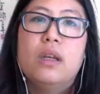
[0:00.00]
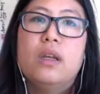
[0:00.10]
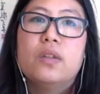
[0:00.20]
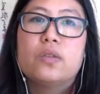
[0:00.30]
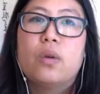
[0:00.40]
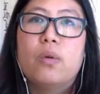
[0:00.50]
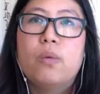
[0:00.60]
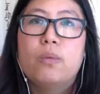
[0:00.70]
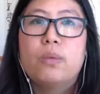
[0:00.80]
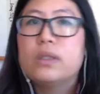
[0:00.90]

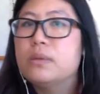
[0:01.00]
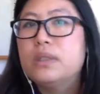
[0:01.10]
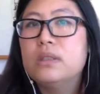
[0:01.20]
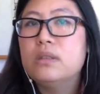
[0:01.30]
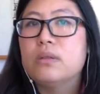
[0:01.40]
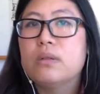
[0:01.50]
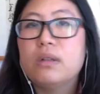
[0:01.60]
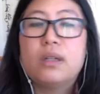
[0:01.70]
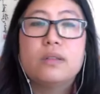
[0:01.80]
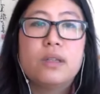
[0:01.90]
So what do? A
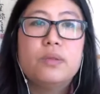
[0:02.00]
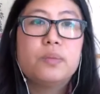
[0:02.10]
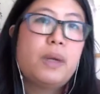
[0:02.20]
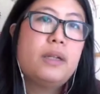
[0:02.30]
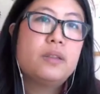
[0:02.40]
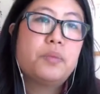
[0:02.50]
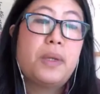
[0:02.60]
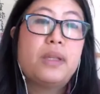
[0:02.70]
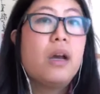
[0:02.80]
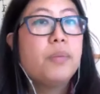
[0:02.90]
lot of times buyers
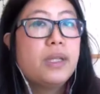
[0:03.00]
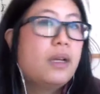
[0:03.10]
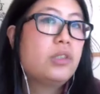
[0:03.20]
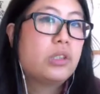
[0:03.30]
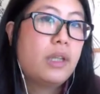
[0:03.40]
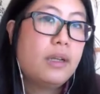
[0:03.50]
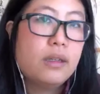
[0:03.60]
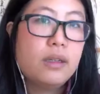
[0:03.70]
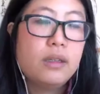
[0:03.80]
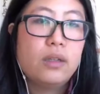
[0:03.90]
may not be
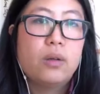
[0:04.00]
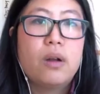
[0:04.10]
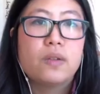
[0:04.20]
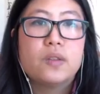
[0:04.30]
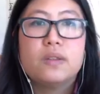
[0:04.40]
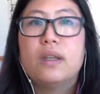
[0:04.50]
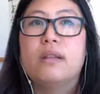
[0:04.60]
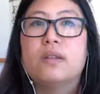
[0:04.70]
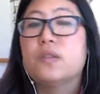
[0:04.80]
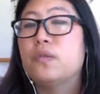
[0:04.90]
educated. They don't understand.
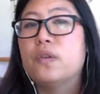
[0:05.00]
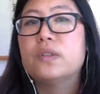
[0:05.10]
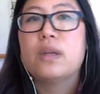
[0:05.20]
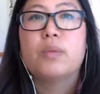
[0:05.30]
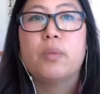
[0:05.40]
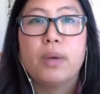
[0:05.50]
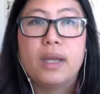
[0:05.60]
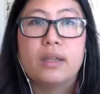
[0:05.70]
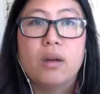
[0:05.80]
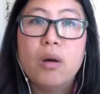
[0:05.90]
There's the first time they're
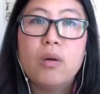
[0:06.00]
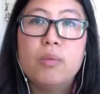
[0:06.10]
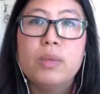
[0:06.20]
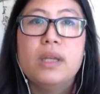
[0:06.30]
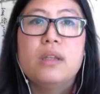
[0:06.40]
buying a home.